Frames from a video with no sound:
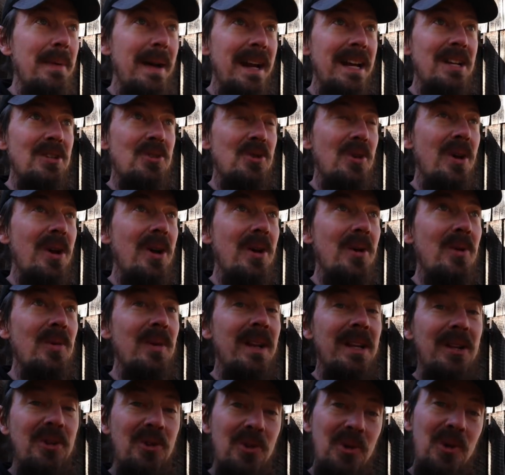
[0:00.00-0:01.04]
buy a drone
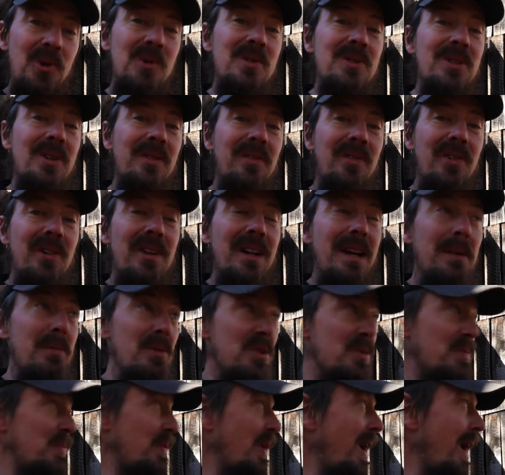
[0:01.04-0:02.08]
and cruise over our
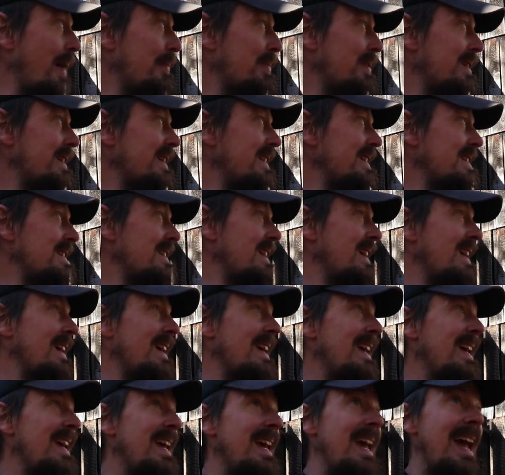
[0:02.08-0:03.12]
neighbors' properties
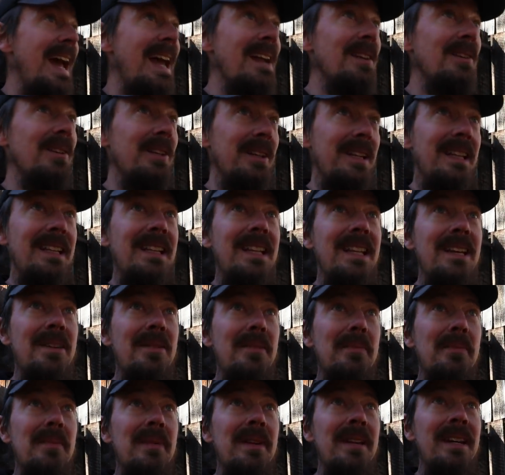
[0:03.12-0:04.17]
and look at
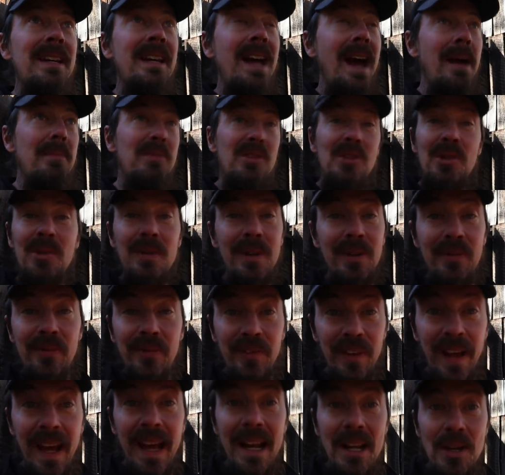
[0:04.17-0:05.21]
them. I mean, you could
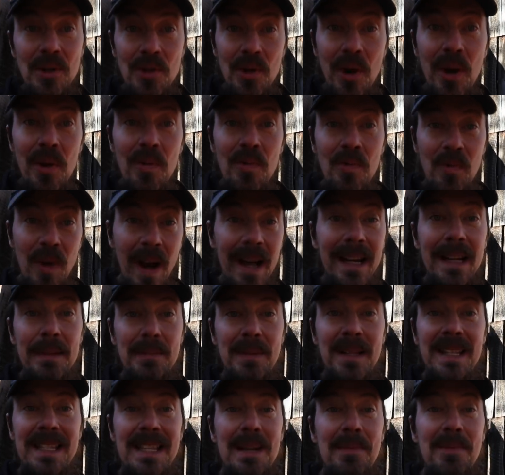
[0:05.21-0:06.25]
fly a drone right up
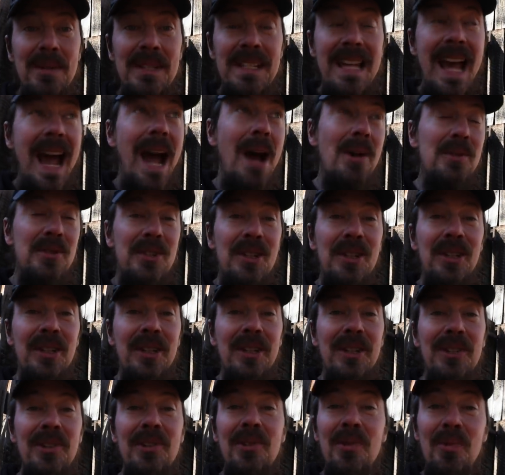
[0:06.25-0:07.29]
to someone's house and
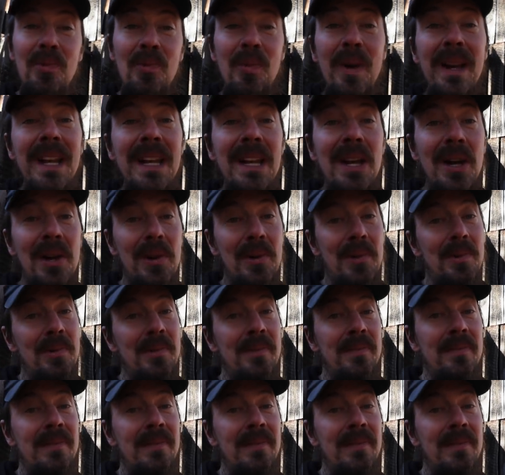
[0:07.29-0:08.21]
look in their window.